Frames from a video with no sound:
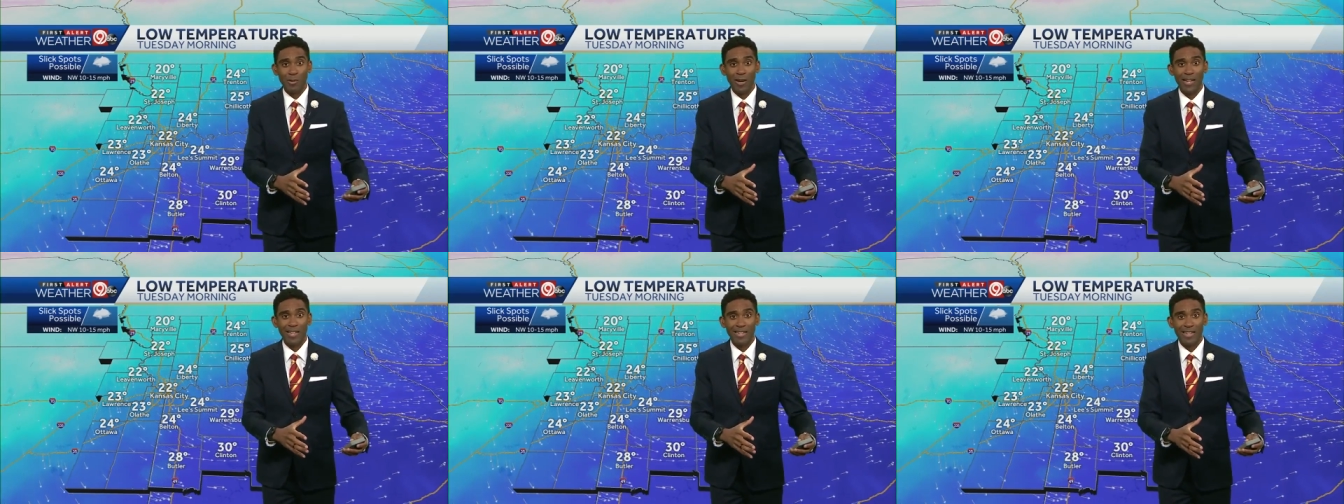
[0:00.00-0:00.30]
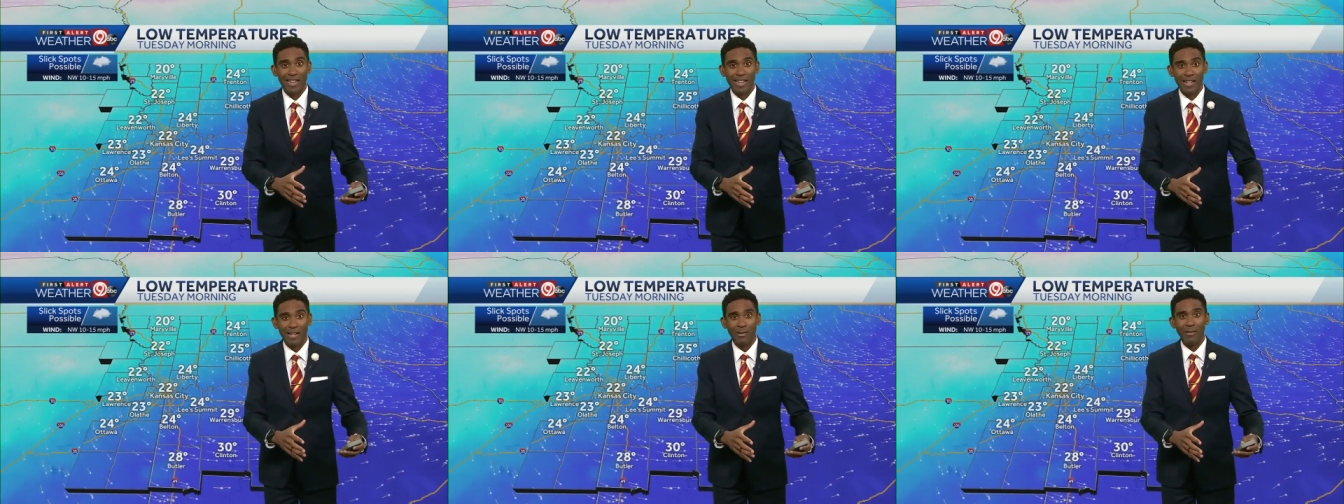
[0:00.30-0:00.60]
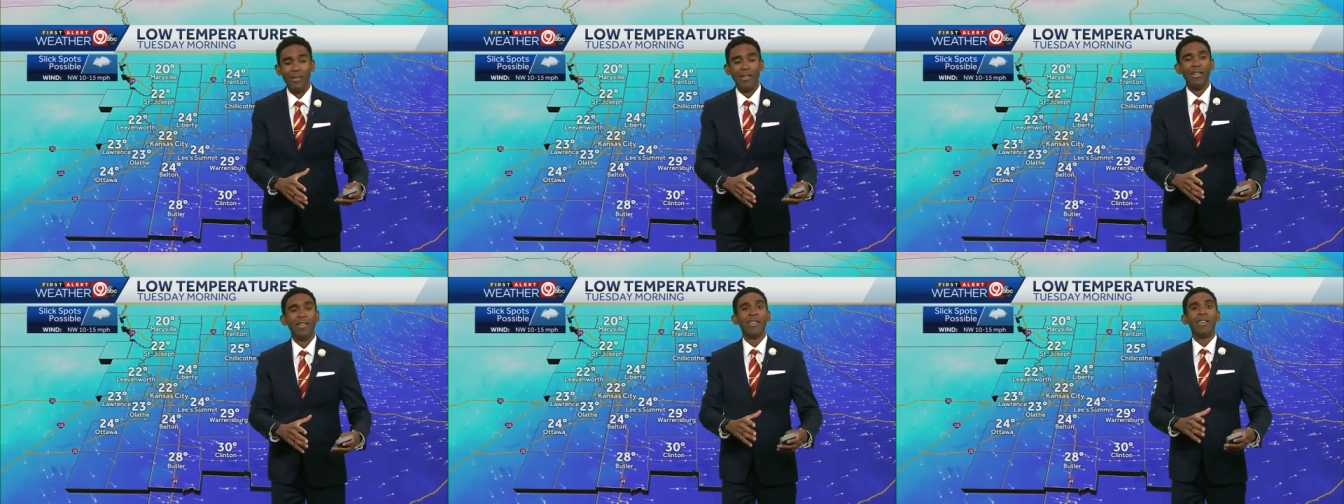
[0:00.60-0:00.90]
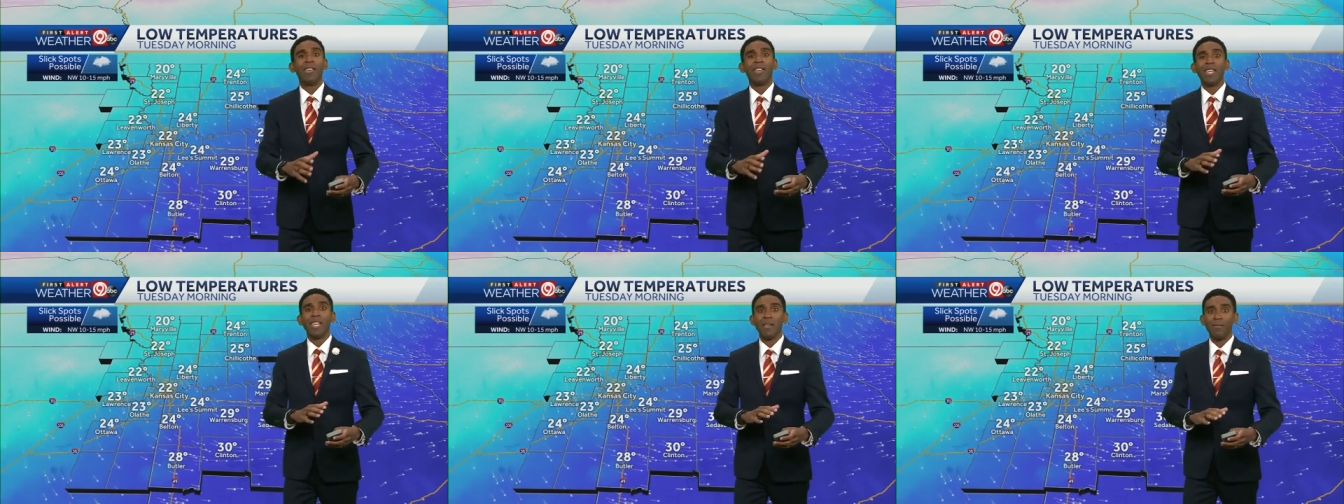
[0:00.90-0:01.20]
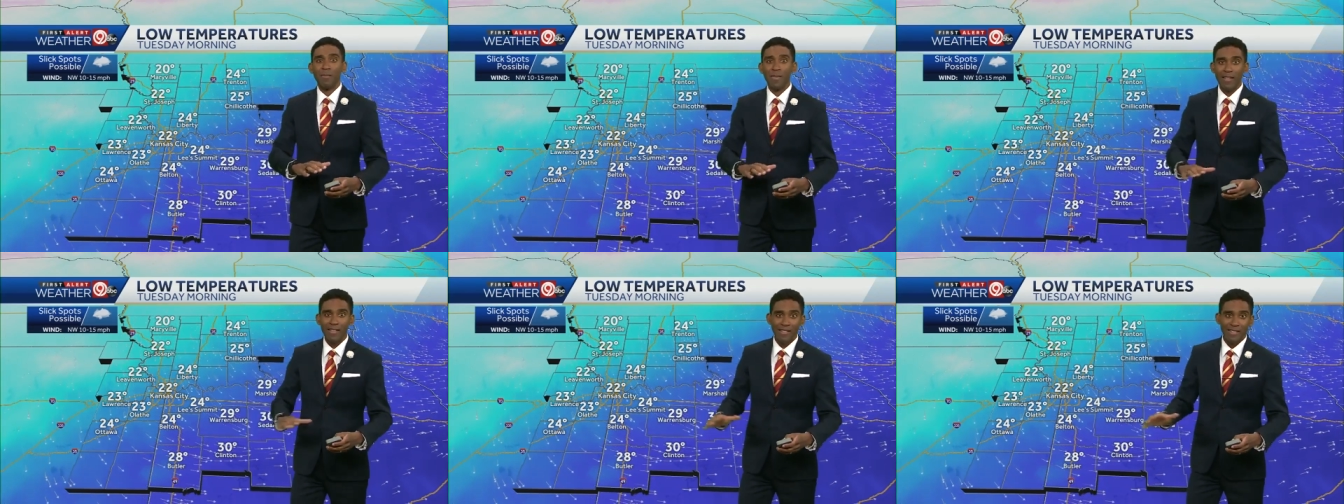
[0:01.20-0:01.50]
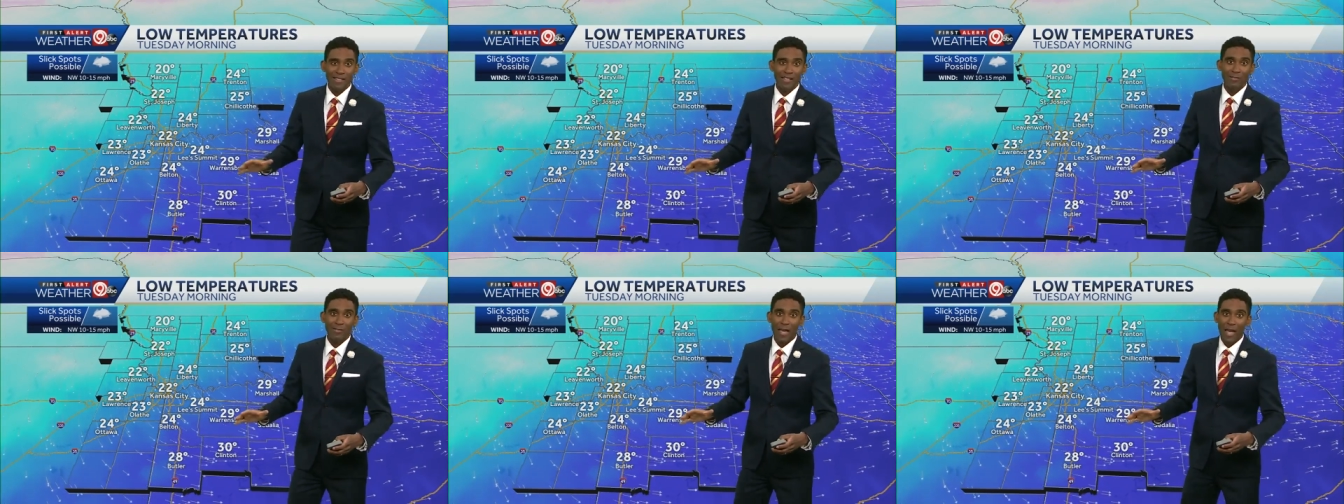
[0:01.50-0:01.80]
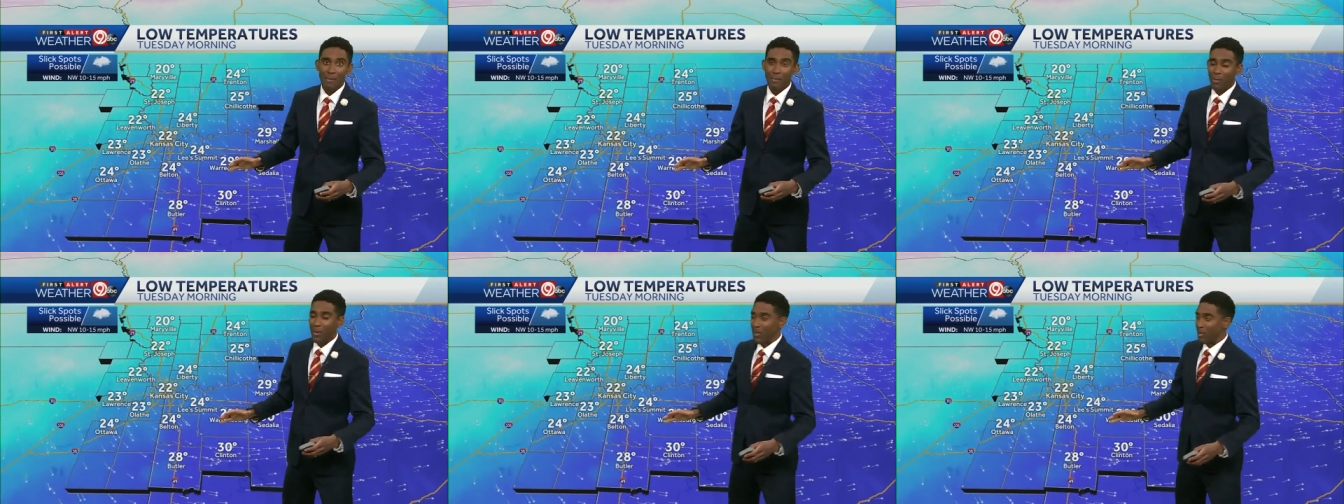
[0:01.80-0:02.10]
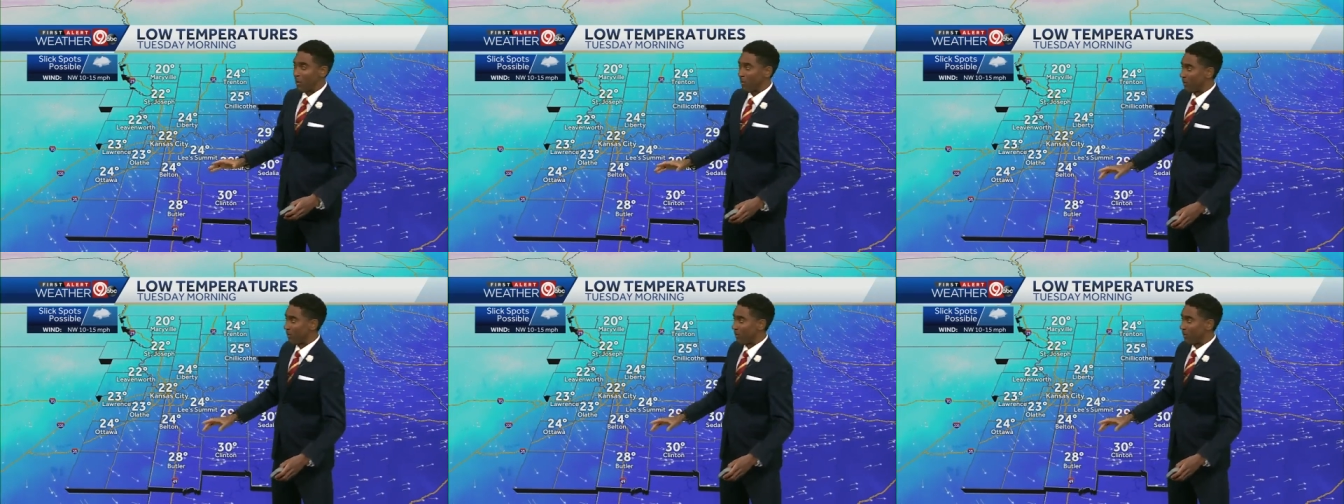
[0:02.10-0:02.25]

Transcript: right now, if that doesn't evaporate